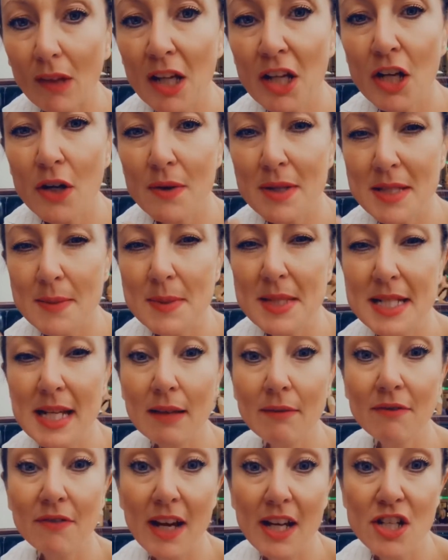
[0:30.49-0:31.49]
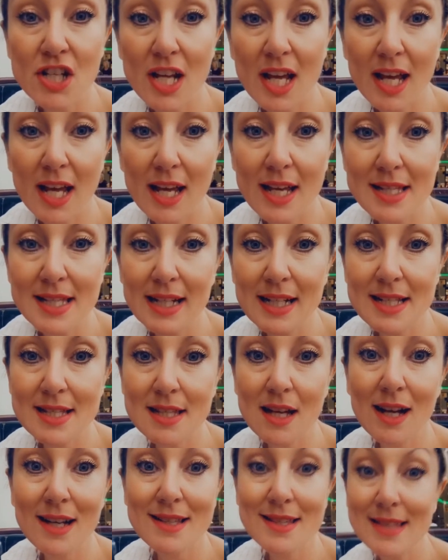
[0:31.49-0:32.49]
you know, and some steamed veggies and a
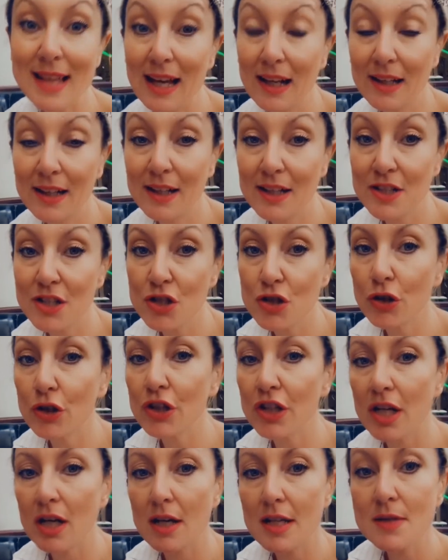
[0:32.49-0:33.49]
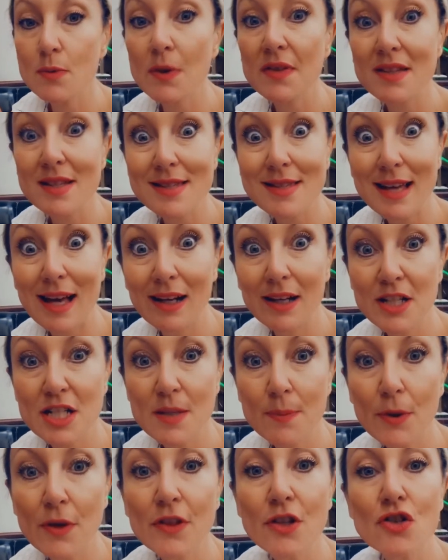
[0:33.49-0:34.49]
side salad. And you could ask with the salad
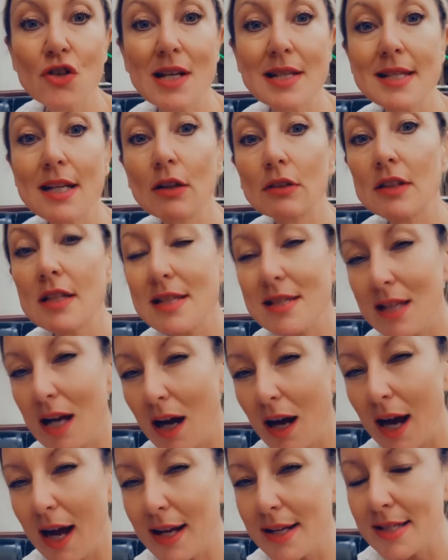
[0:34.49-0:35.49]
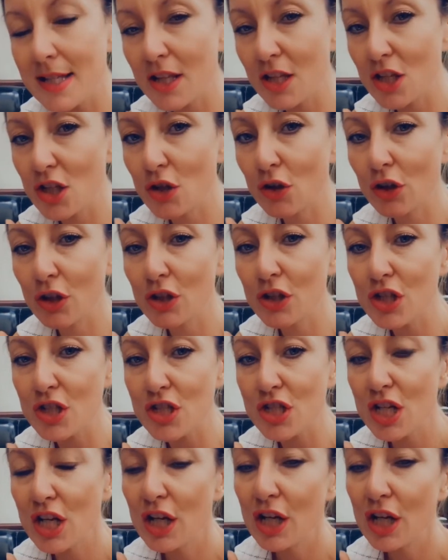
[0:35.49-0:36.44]
to put the dressing on the side so that you can just